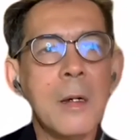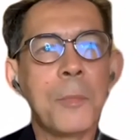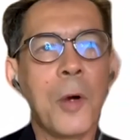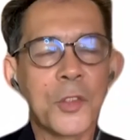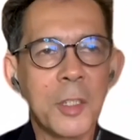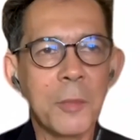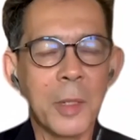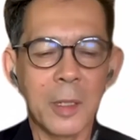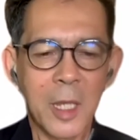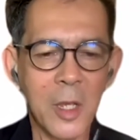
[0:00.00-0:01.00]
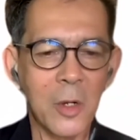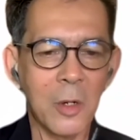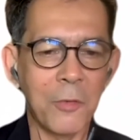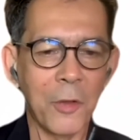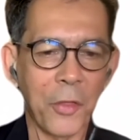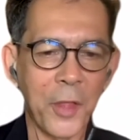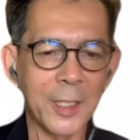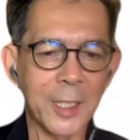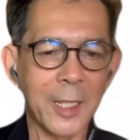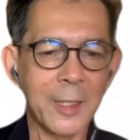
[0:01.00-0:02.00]
possible cure for
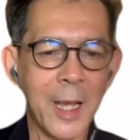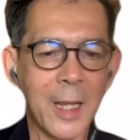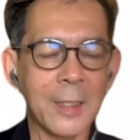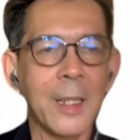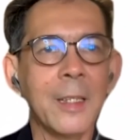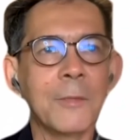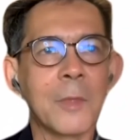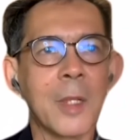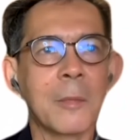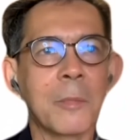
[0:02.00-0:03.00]
things like that, and